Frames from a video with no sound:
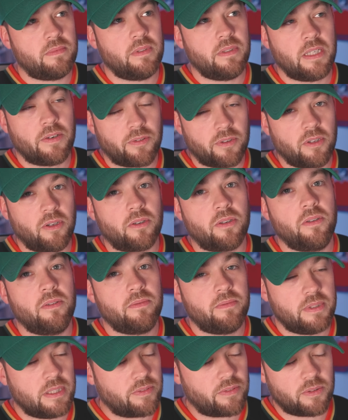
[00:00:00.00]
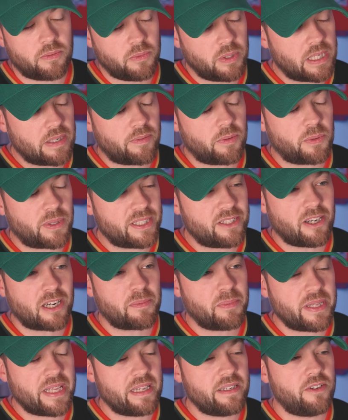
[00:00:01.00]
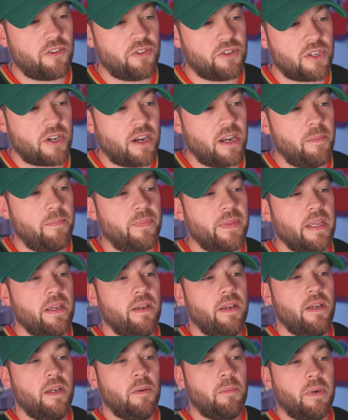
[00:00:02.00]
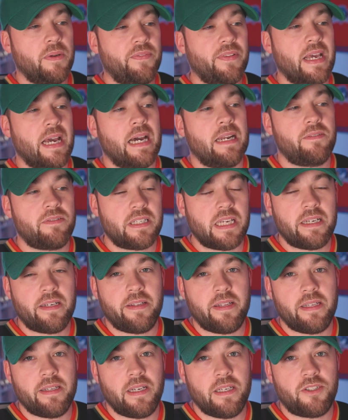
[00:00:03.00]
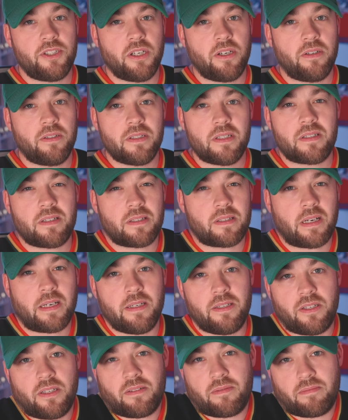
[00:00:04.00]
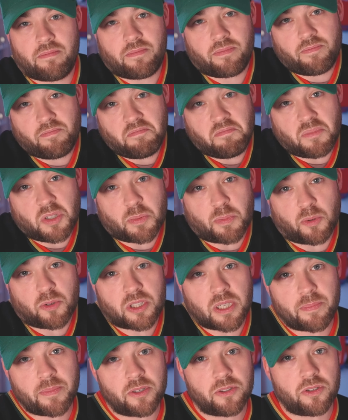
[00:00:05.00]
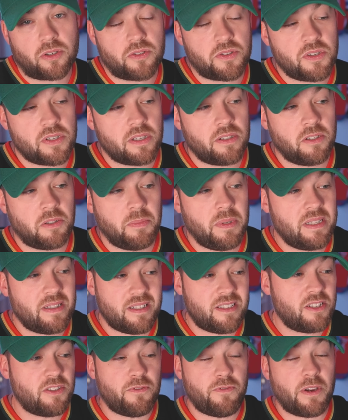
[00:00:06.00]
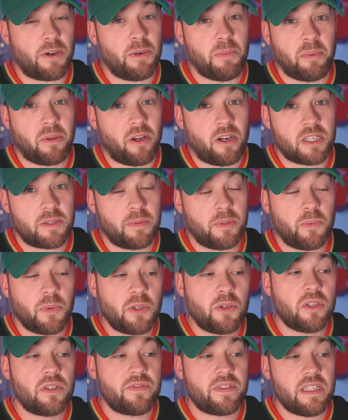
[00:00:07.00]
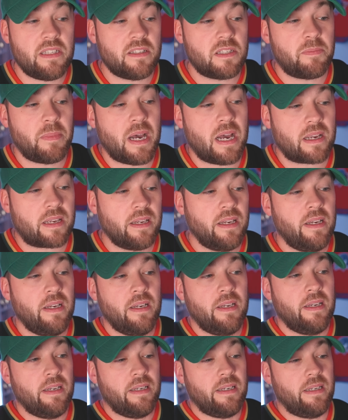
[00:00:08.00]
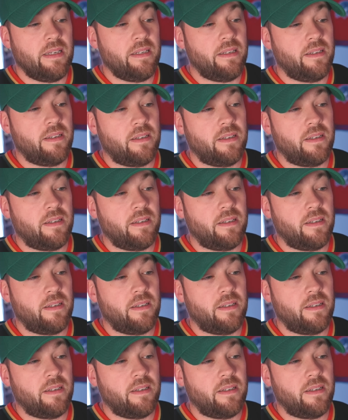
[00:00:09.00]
different logo, different whatever, we can talk about that another time. But if they had stayed in the NHL and just decided to spruce up their jerseys a little bit, this is very plausible. We could have seen this back in